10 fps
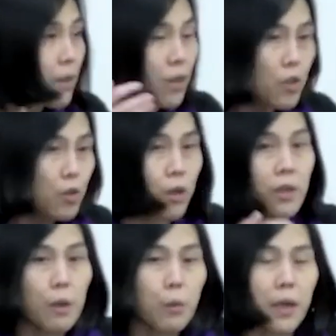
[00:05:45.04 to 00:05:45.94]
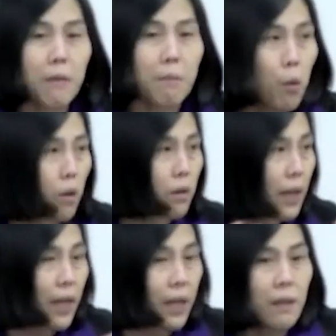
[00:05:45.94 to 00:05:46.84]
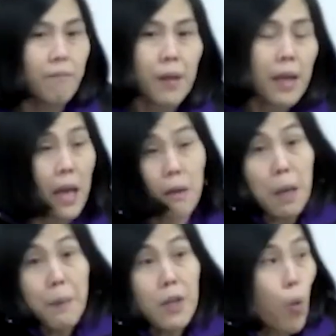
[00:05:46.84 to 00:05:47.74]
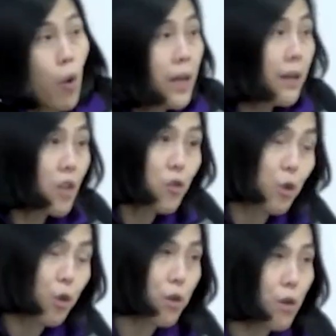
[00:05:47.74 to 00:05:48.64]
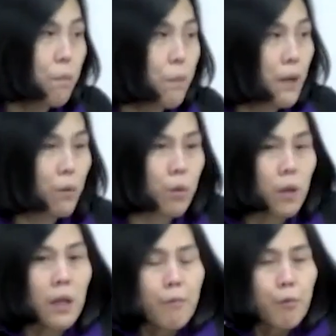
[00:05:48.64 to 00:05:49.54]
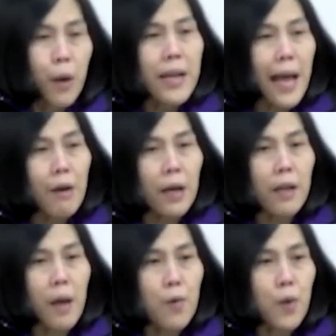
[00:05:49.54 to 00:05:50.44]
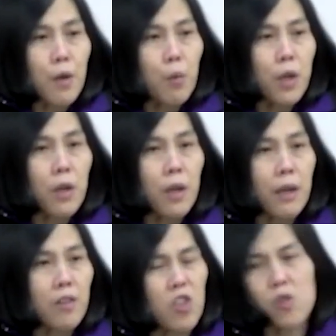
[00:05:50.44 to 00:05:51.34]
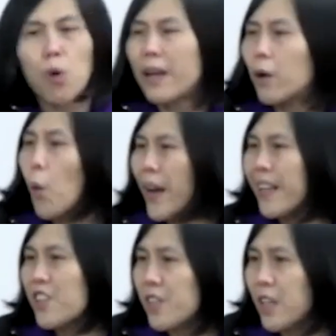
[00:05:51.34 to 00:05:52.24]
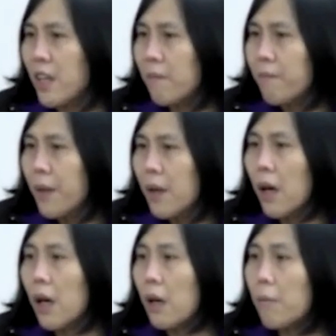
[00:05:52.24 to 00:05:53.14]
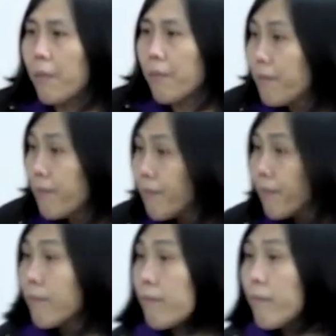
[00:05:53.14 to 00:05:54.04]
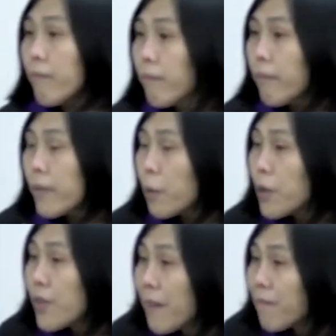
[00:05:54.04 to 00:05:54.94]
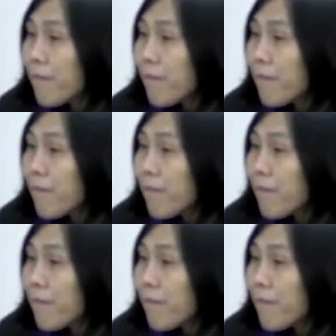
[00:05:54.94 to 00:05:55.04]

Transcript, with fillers: It's good that we get more data, and maybe it's working. That's good too. But right now, I, I think we can just more like wait and see. Um, what's that?